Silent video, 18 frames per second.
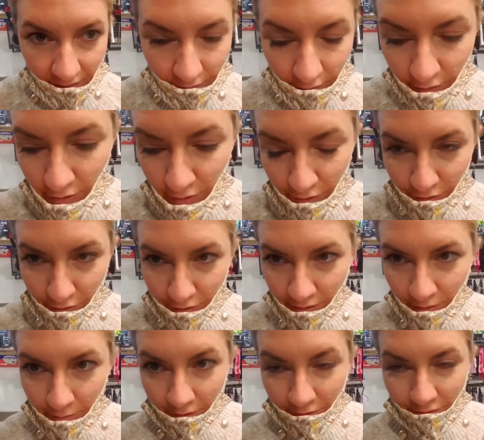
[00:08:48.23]
a girl
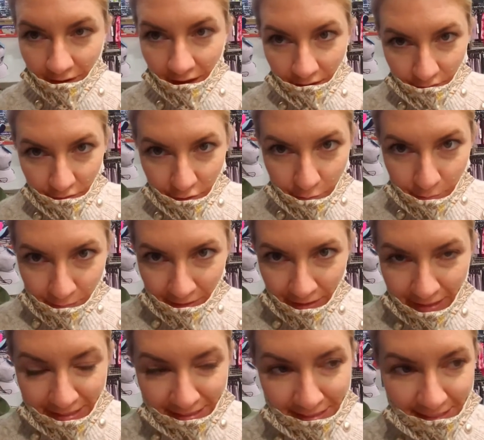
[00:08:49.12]
that would have ever
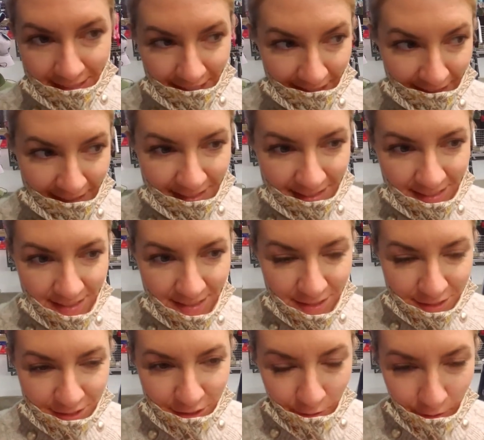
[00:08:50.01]
played tennis,
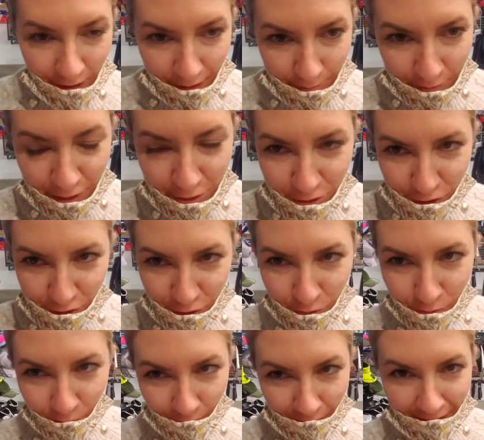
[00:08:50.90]
so I'm not sure
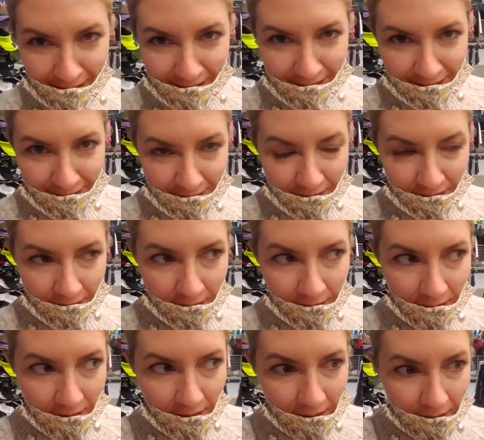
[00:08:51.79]
why
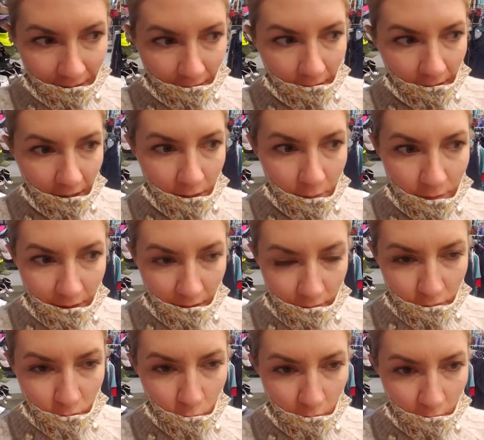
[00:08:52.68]
I would
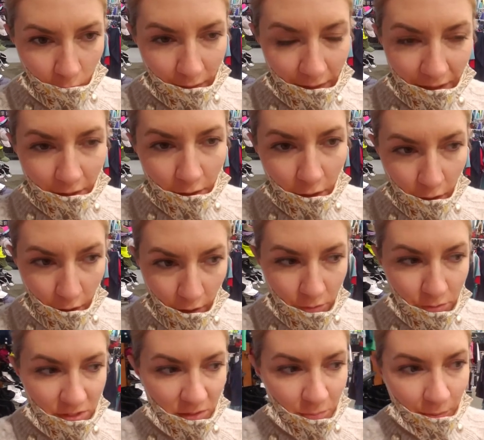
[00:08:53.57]
ever want to wear
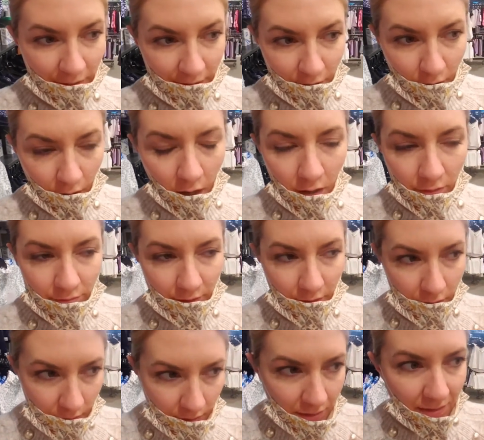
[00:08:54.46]
clothes to play golf
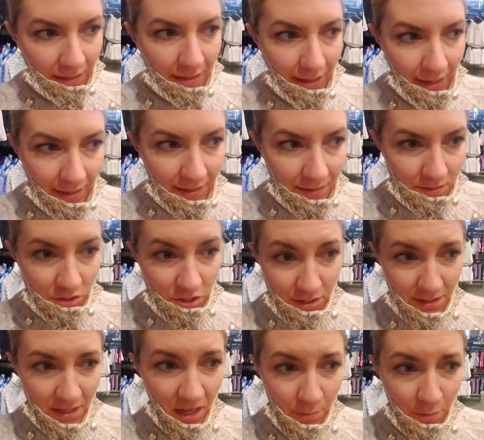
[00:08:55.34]
that look like I
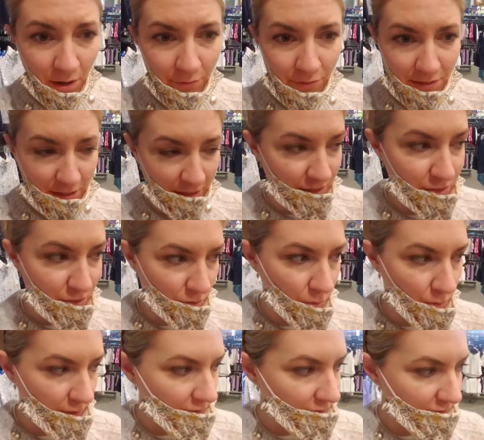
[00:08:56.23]
just came off the tennis
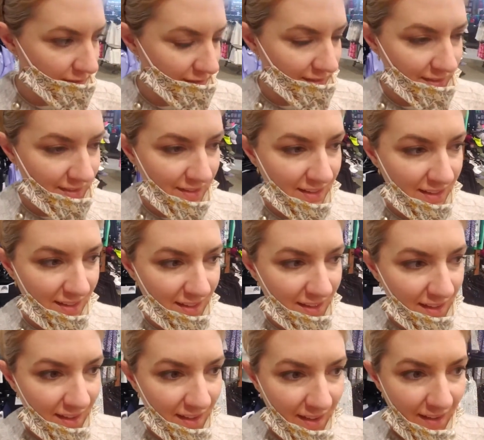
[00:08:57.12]
court.
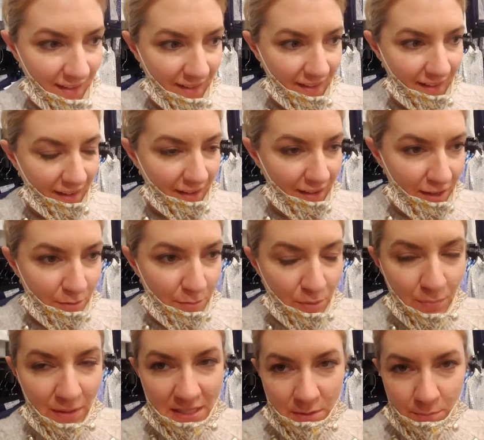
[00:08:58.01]
I'm a
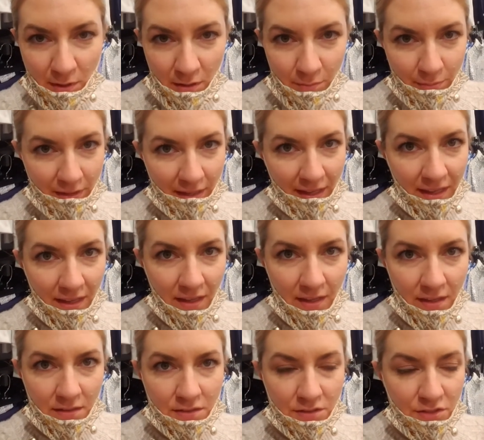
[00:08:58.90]
baseball
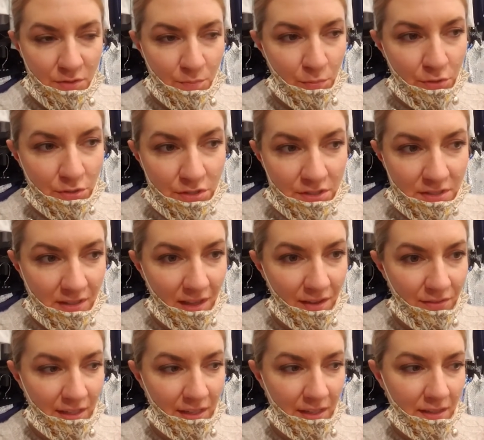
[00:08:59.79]
playing, sports
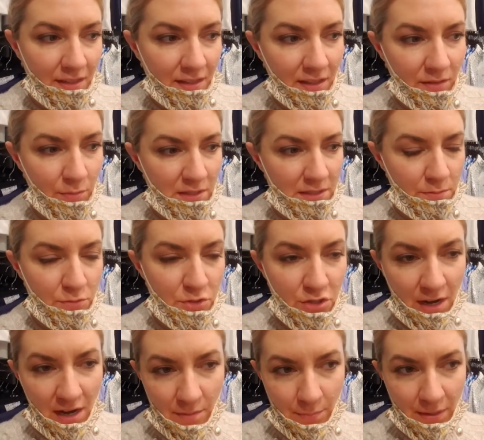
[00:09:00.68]
loving, give me some
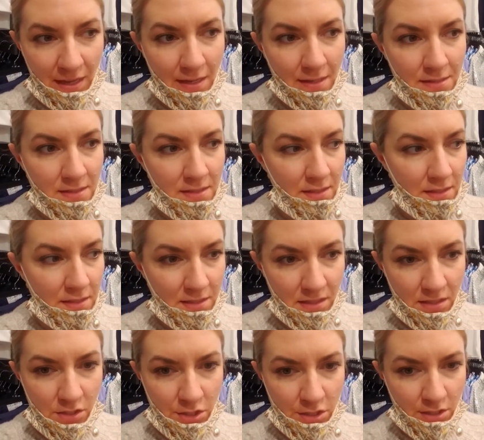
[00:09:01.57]
track pants and a
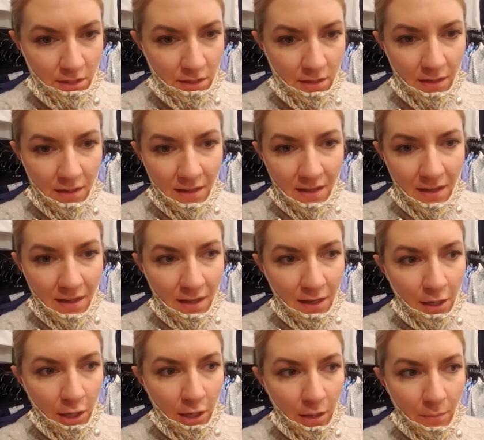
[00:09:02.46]
t-shirt.
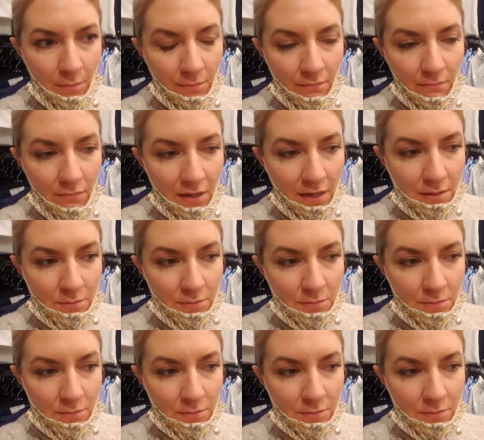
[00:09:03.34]
But I'm